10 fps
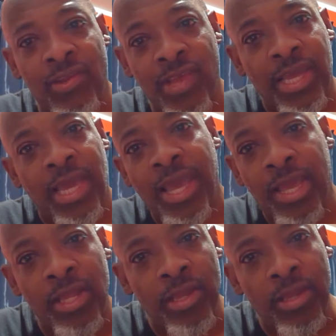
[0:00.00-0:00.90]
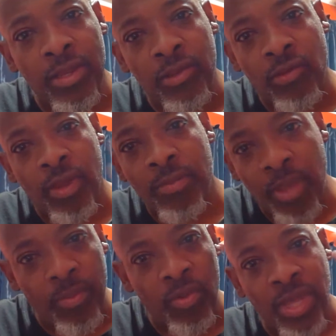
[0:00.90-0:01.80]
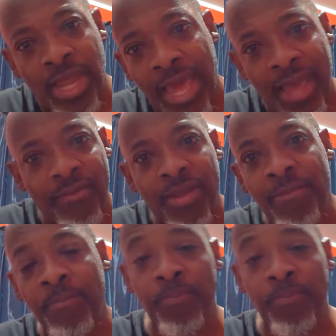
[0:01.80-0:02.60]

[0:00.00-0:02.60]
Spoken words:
as I can so that people can have it.